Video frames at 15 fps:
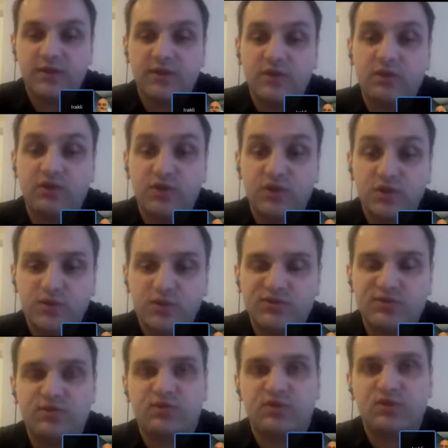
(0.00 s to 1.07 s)
good use
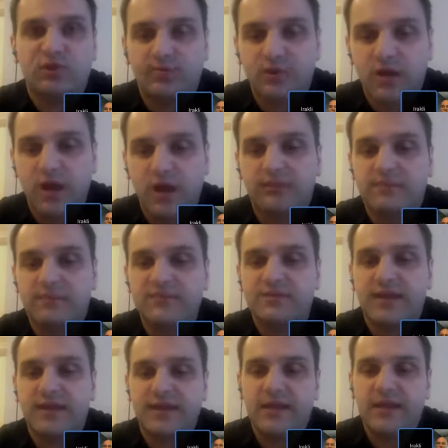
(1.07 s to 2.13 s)
to solve problems
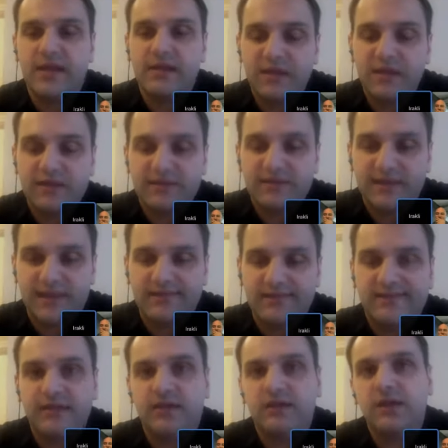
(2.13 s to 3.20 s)
like big
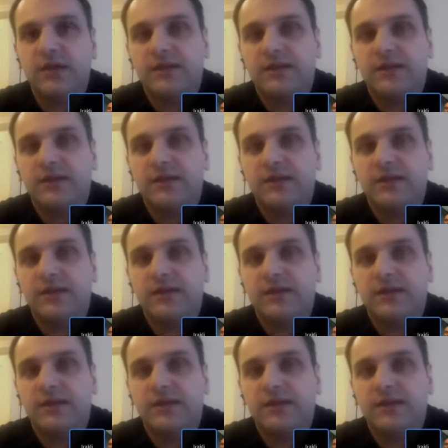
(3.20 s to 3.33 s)
data,